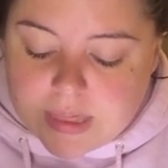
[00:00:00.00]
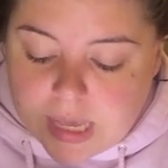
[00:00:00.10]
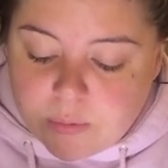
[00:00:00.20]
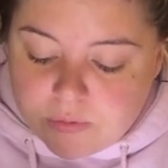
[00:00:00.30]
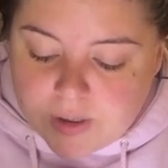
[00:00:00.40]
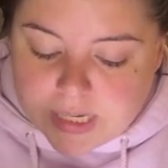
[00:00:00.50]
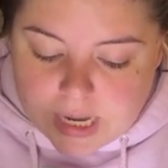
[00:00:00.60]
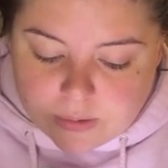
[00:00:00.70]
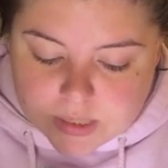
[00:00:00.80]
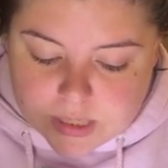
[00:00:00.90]
They will find
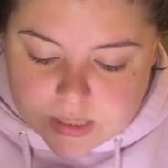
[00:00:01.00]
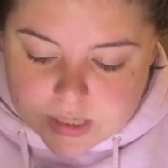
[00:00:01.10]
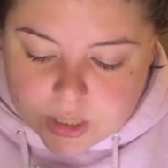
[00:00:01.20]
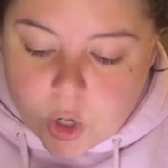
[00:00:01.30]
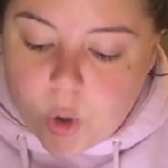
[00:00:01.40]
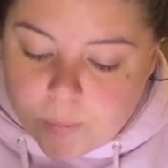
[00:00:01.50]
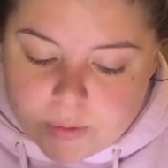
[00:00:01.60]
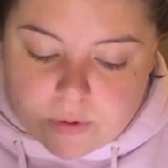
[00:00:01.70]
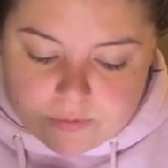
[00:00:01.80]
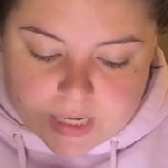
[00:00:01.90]
out. Colby
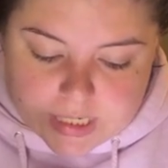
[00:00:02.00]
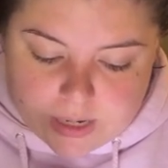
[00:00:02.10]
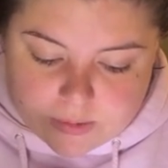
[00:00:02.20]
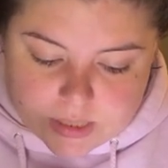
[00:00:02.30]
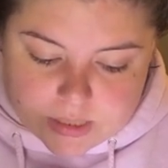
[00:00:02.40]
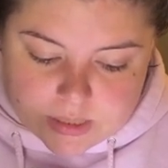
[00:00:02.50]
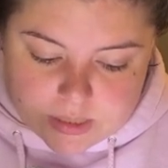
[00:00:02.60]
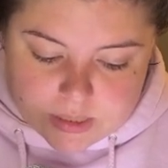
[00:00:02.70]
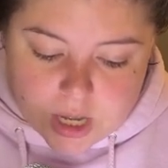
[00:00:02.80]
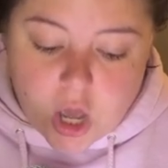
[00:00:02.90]
will find out.
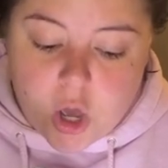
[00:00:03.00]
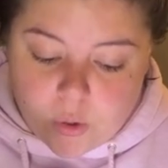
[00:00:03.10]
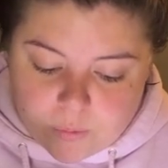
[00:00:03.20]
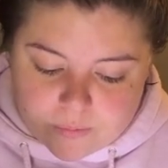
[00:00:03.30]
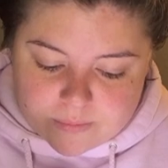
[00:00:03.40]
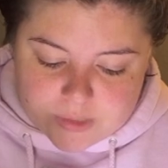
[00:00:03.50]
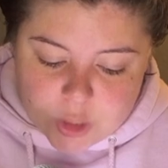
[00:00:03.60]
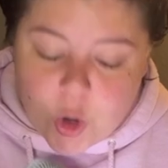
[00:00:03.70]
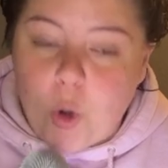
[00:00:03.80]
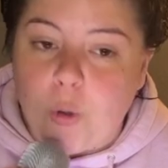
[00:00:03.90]
Oh.
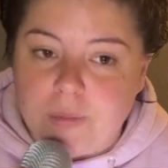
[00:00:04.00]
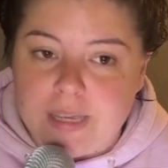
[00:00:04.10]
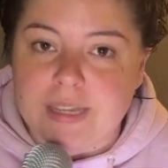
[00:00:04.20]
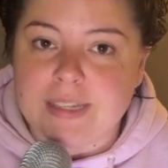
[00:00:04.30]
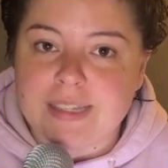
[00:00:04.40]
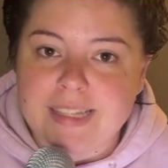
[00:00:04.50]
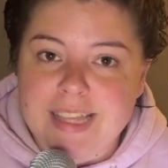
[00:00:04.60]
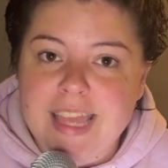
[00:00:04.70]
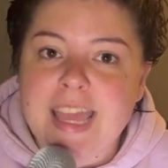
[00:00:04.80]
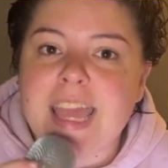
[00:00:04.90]
Colby,
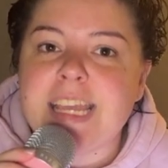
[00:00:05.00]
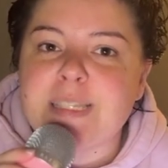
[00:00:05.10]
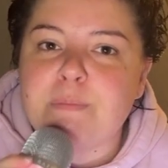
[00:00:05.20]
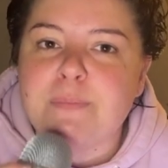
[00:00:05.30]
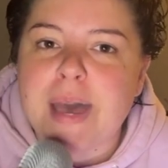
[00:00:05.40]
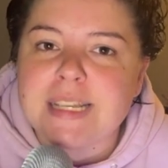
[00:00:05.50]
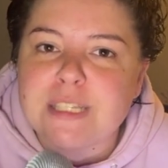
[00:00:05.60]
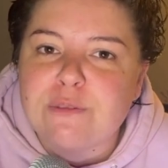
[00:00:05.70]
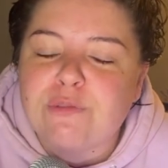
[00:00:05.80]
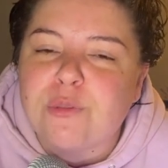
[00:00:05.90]
his
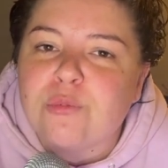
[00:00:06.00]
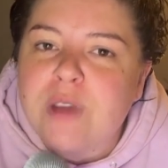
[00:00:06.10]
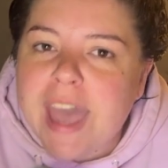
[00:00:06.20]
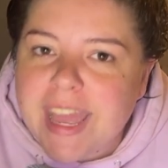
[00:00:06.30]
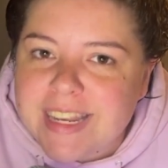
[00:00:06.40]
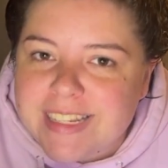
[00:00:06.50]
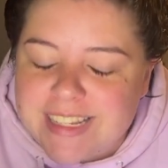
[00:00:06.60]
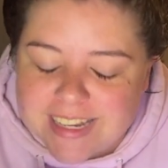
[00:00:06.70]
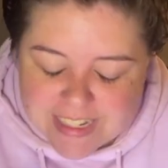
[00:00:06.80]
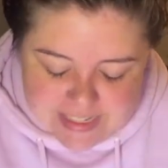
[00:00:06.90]
best friend.